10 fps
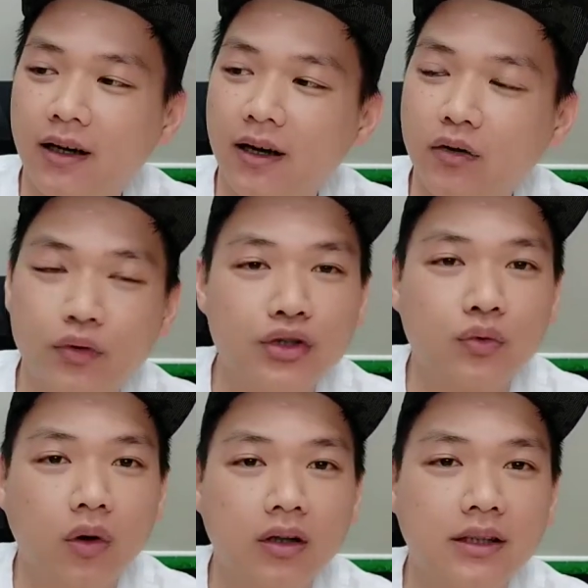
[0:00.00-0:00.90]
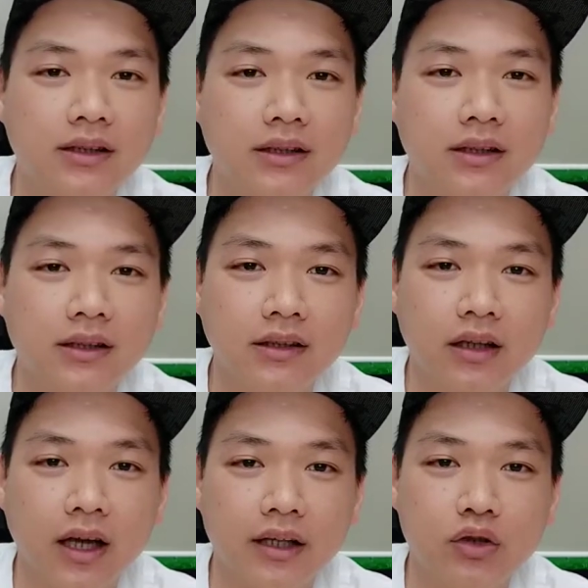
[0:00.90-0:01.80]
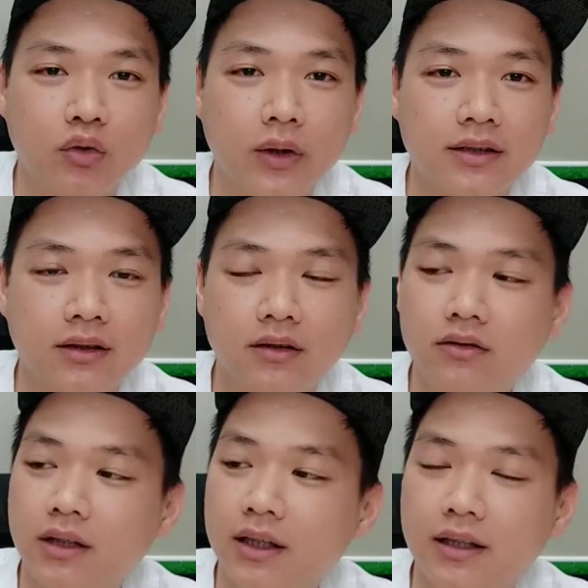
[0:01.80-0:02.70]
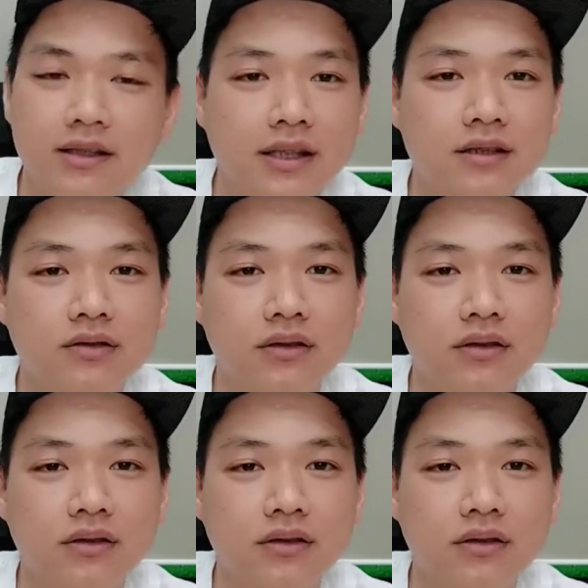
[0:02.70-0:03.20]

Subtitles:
Reach wallet like 2 weeks ago and it just